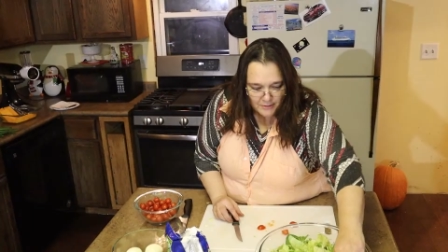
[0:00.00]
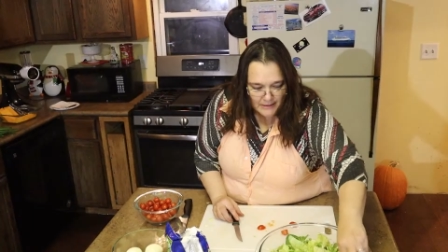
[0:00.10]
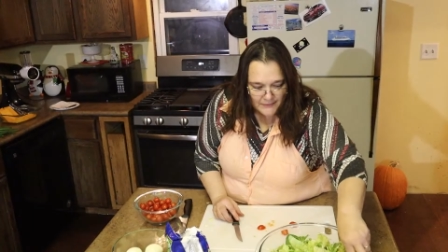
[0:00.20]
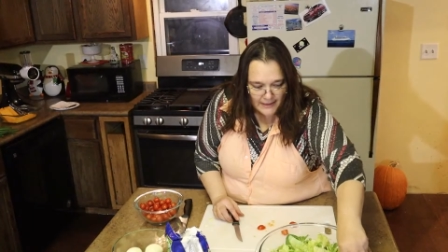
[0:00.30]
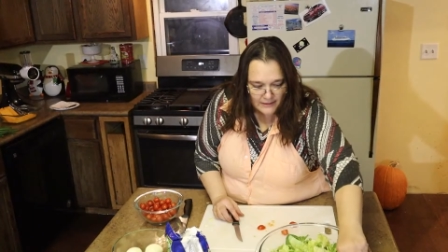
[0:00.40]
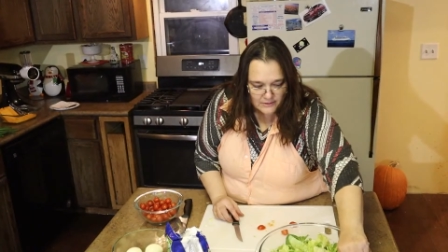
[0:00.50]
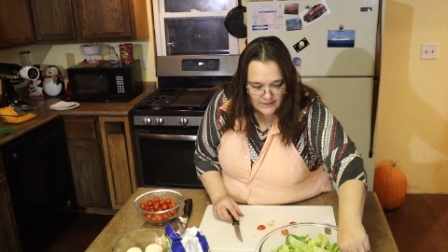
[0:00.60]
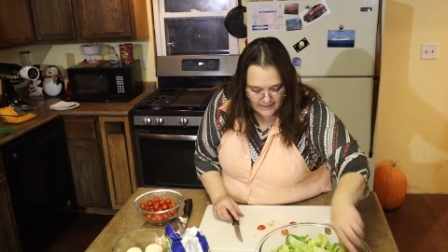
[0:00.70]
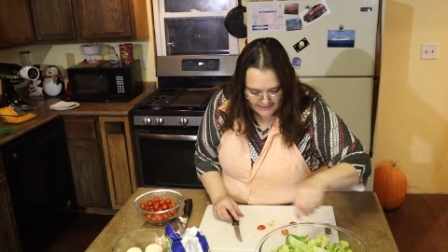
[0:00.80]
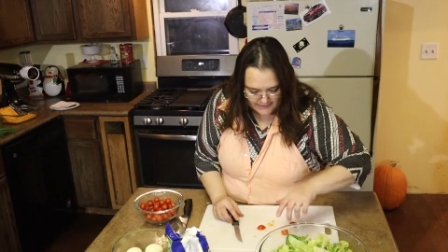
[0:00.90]
them on the
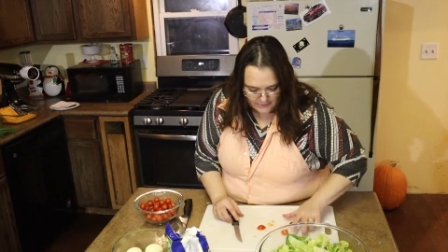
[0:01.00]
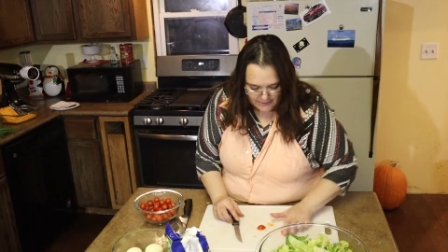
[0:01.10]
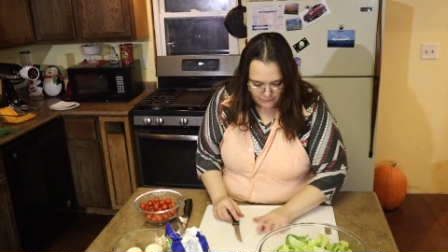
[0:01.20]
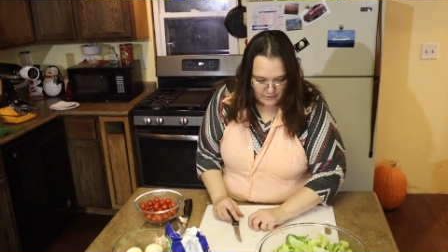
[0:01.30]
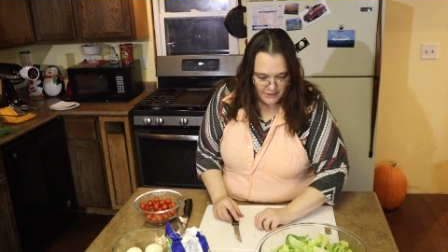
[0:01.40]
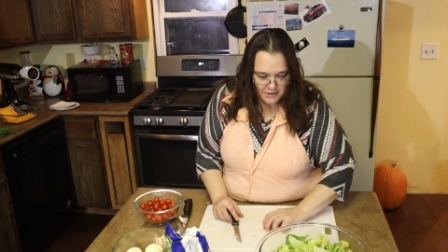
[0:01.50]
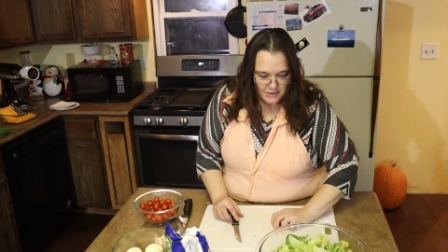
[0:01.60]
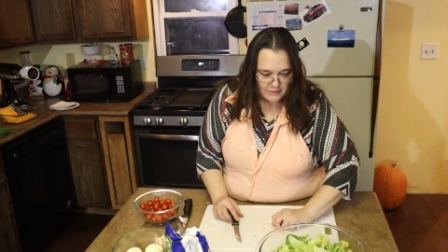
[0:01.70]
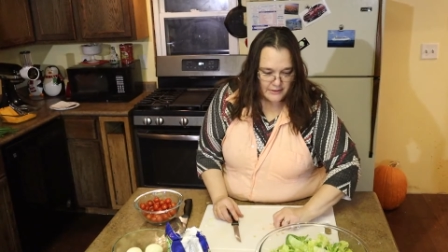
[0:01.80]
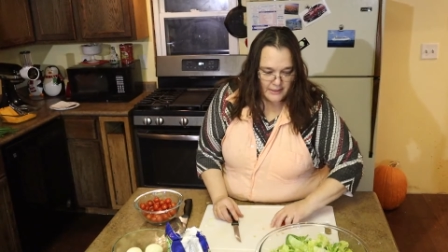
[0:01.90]
outside so you can really
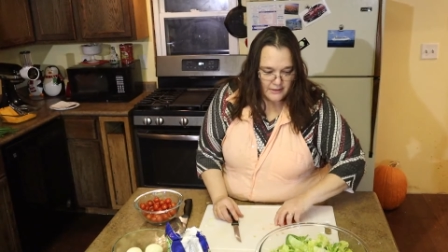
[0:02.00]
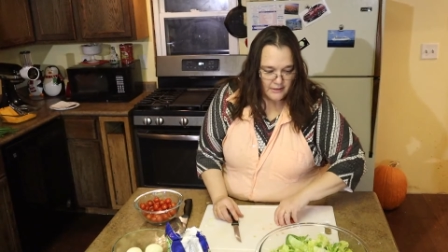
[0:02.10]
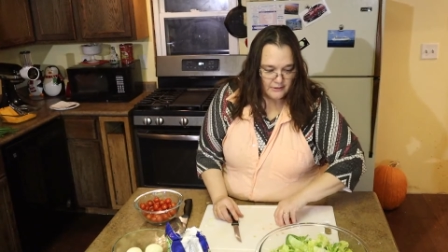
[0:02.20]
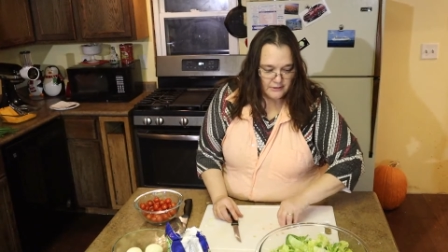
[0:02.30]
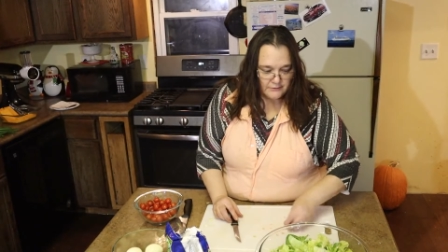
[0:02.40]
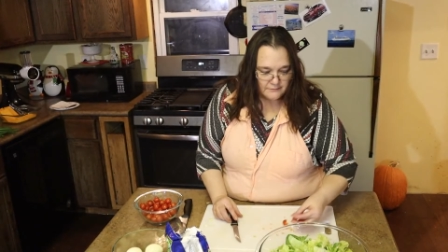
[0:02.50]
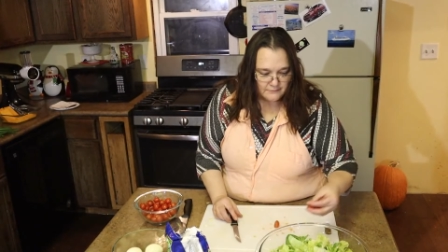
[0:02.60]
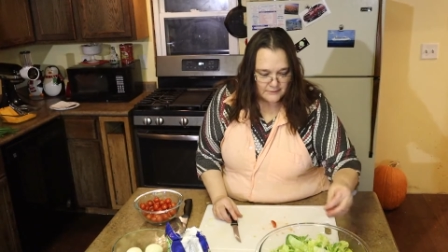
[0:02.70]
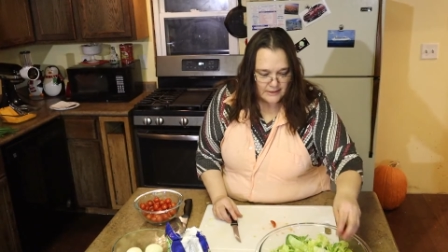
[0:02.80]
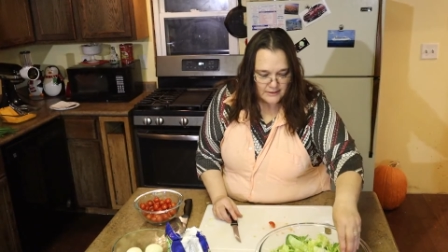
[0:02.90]
show that color.
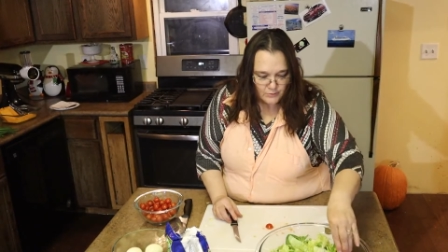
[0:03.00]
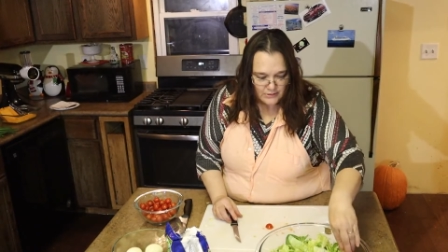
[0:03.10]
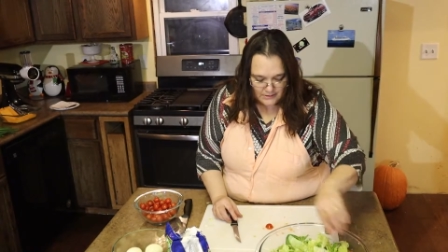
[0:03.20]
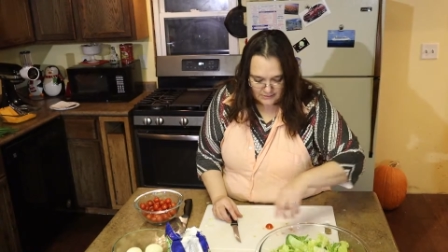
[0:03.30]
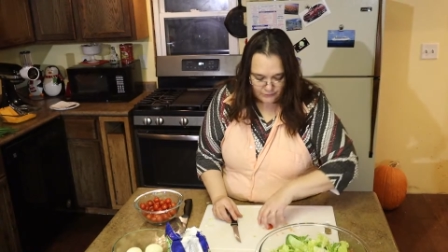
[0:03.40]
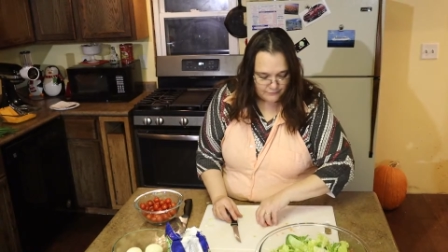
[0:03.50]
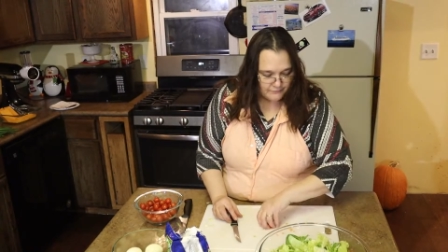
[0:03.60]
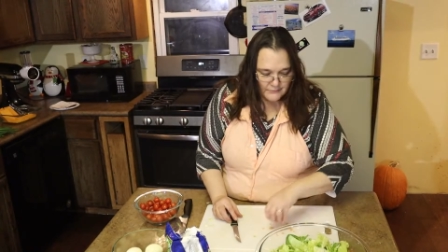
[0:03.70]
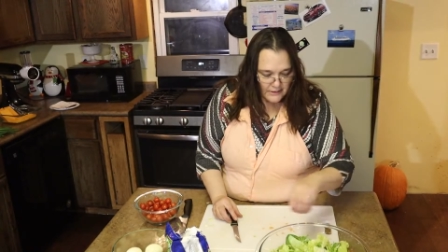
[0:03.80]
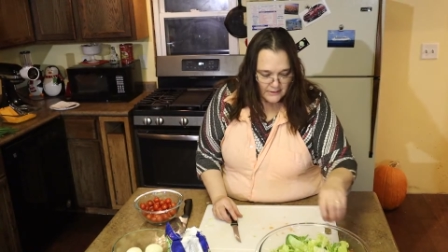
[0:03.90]
That's what this,
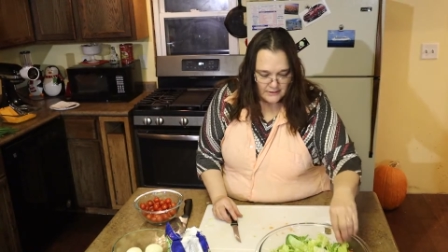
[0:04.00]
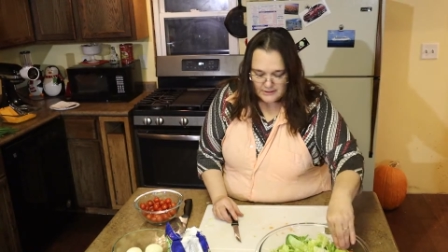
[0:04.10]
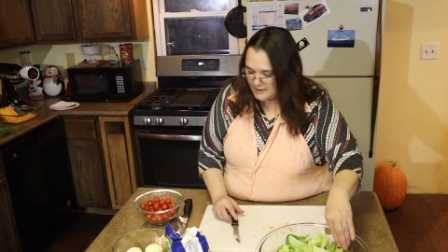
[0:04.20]
it's